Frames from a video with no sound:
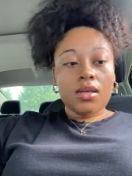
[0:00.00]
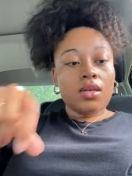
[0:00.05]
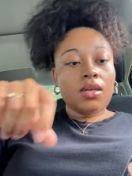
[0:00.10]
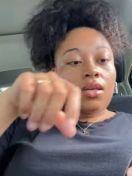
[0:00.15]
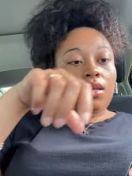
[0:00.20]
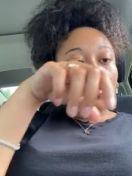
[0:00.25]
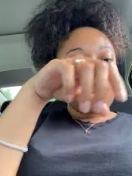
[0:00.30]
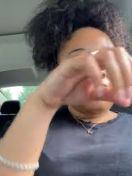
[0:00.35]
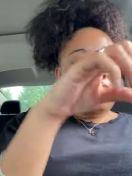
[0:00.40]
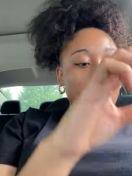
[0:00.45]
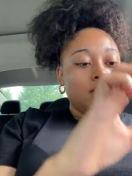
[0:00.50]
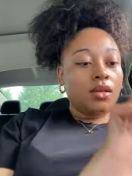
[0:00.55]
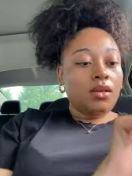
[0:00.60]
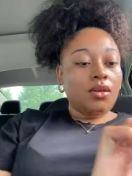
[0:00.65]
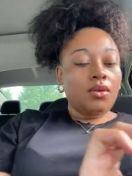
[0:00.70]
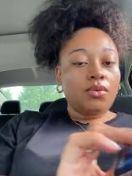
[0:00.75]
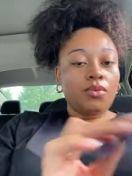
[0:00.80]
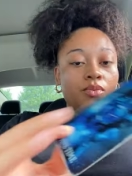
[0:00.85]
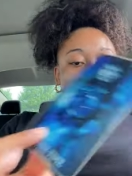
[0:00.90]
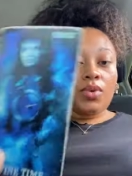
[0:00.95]
and
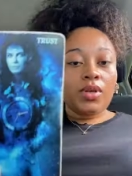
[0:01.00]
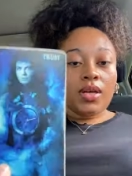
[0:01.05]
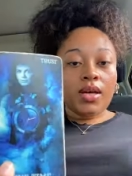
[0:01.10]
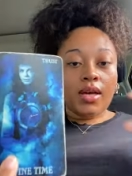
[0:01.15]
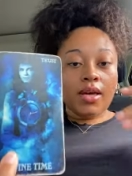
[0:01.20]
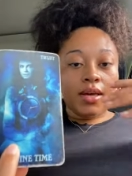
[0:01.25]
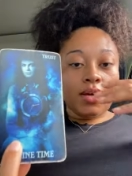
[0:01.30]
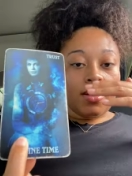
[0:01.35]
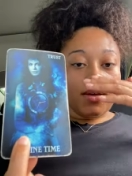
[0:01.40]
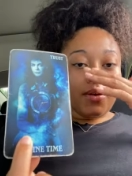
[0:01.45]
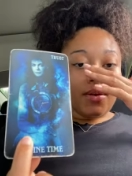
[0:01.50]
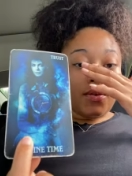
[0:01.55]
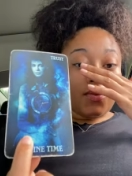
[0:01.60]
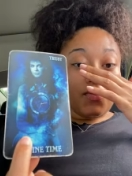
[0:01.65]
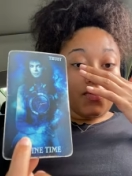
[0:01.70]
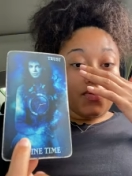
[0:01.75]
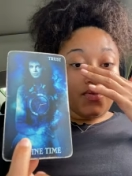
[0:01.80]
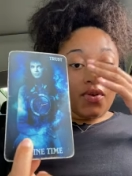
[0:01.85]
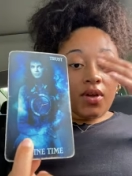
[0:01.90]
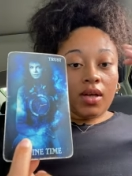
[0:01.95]
then we
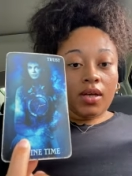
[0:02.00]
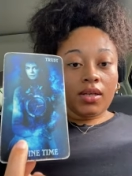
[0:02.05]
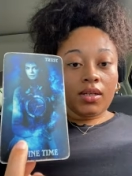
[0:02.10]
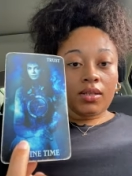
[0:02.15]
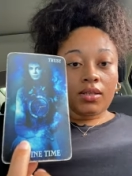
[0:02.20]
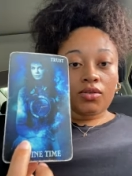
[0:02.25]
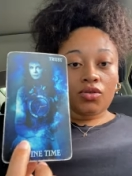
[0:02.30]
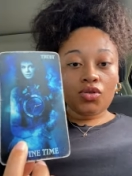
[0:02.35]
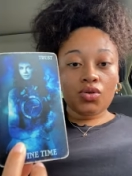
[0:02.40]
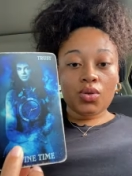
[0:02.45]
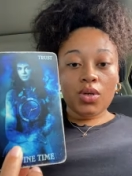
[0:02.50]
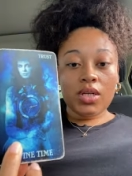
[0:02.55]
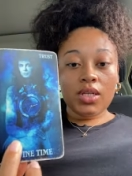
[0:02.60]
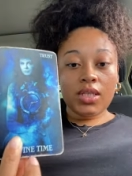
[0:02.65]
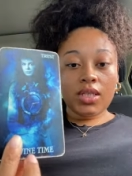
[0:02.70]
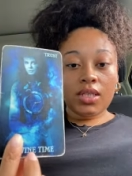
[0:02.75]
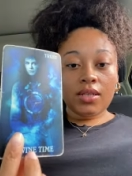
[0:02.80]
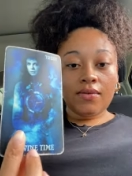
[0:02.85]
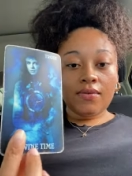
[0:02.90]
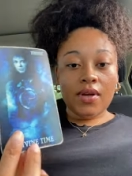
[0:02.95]
have
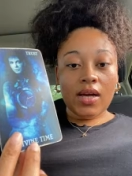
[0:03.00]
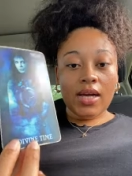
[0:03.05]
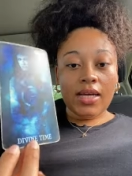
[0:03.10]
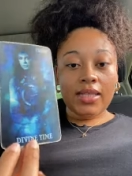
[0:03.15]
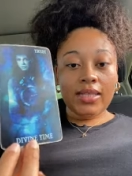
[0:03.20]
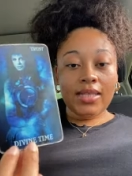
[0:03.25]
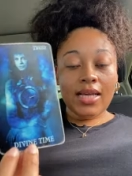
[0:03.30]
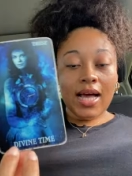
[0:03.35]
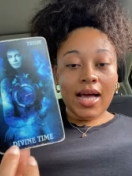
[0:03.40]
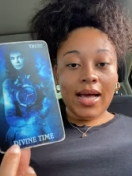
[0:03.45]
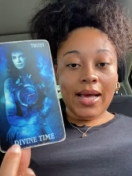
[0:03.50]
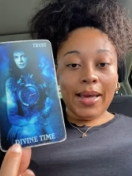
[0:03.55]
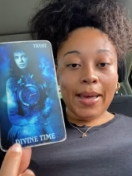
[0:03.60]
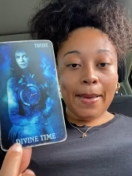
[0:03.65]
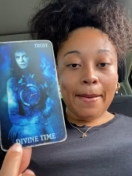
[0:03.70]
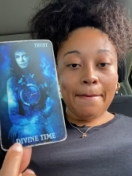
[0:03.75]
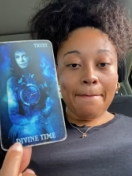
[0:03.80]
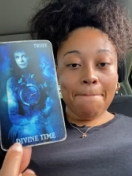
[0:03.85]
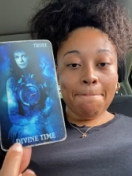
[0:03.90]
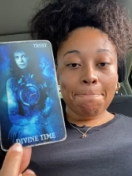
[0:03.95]
Trust Divine
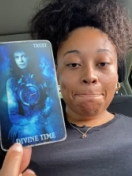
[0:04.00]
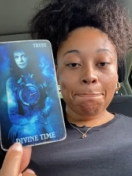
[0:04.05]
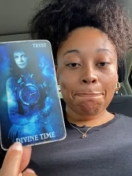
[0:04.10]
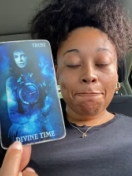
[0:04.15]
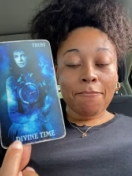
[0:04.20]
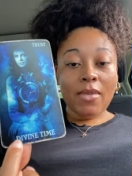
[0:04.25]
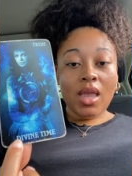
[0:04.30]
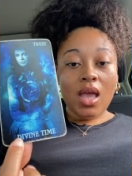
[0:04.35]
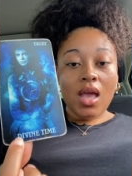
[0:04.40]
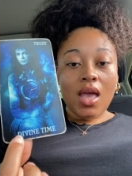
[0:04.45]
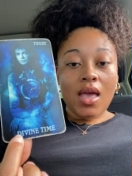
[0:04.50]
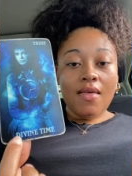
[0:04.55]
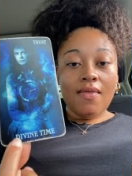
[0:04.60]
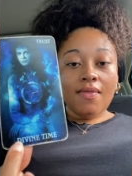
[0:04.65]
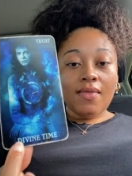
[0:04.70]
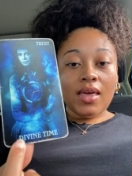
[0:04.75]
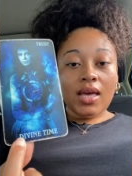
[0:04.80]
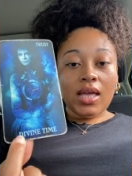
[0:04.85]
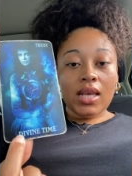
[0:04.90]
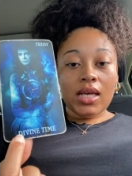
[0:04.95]
Time.
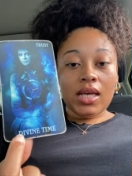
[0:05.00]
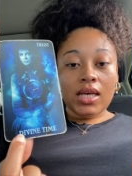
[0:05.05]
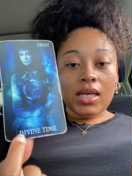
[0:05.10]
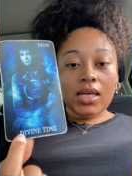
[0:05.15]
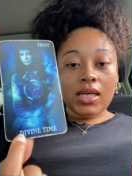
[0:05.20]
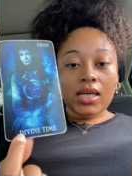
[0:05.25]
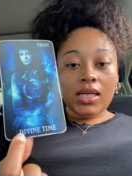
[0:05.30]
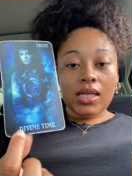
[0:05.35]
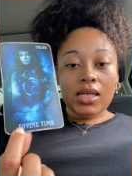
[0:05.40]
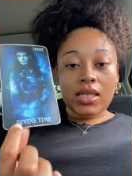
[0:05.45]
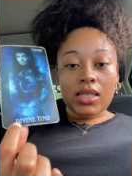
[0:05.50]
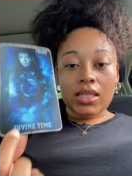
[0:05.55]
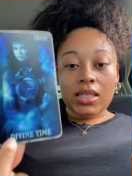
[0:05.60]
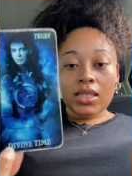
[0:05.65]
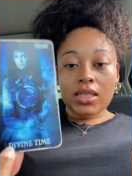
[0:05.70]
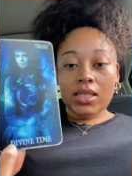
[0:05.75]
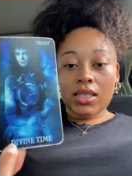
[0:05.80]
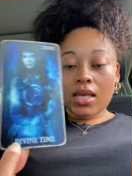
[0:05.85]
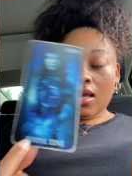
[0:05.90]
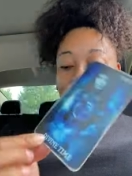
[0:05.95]
That
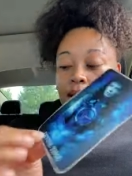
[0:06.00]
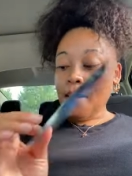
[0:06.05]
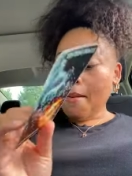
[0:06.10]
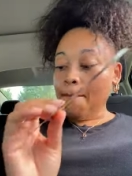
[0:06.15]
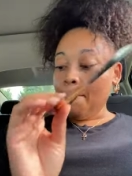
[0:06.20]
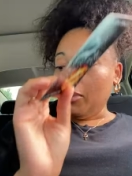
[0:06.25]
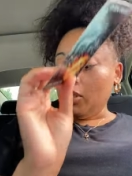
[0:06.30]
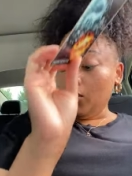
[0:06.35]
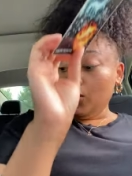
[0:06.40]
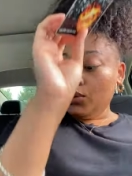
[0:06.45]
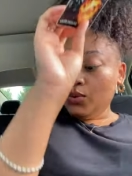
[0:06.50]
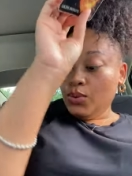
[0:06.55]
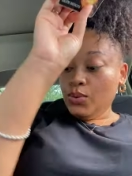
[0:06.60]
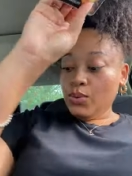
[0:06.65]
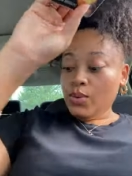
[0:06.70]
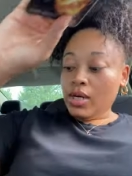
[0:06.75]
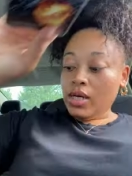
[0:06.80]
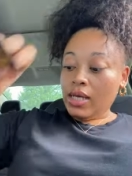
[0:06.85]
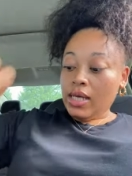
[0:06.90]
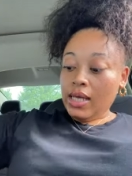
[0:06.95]
is
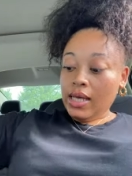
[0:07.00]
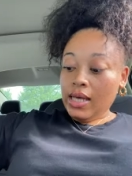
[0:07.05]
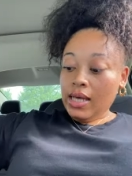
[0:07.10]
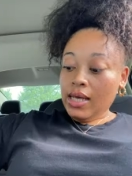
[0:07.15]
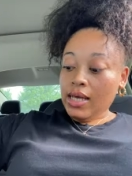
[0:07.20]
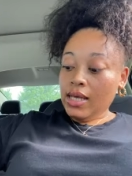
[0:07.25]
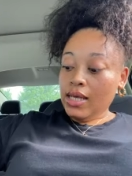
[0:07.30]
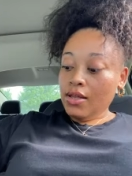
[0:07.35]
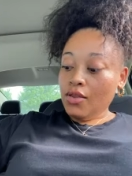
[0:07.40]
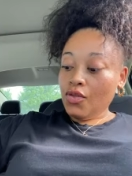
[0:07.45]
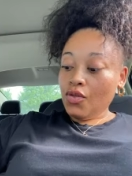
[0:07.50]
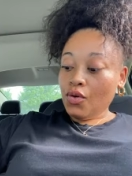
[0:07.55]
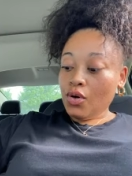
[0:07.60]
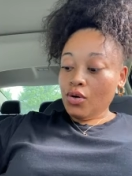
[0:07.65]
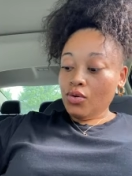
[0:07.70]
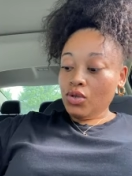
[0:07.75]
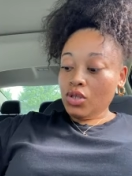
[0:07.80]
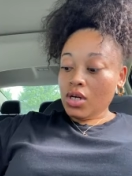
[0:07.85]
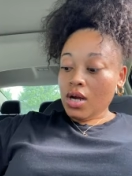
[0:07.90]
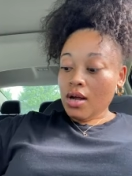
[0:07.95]
blue again.
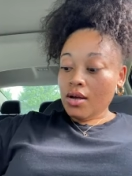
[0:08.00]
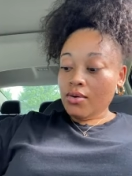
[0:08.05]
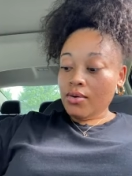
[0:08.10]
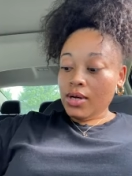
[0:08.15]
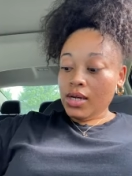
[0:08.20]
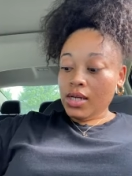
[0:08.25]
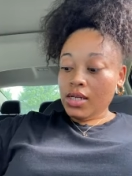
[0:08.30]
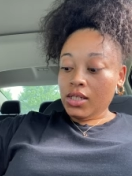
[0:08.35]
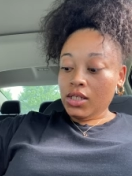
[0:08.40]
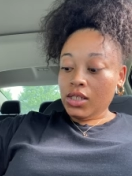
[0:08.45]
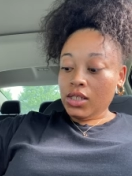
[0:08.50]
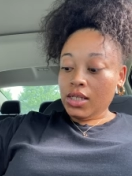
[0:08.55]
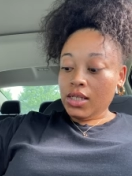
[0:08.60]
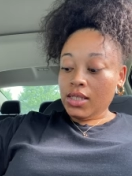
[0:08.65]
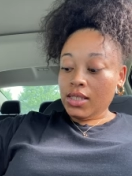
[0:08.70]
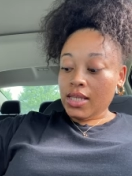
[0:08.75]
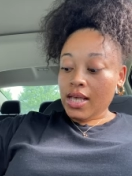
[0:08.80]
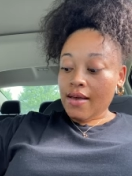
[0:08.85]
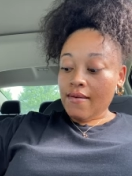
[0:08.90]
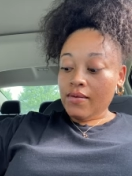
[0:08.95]
Throat chakra energy
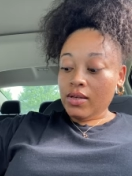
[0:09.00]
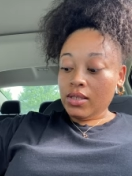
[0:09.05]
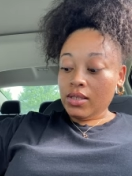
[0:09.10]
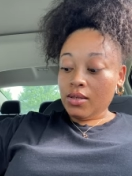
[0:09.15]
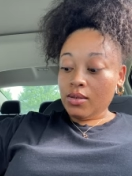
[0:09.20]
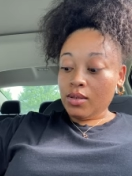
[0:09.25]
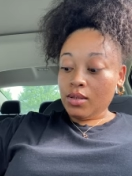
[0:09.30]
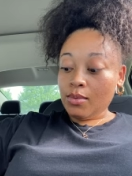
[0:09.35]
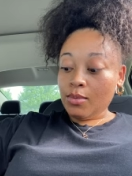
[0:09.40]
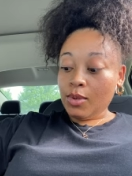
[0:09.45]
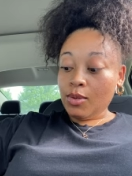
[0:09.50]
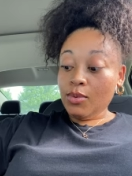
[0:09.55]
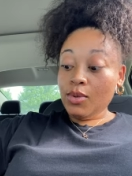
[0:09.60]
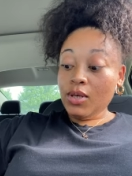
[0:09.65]
is heavy. So some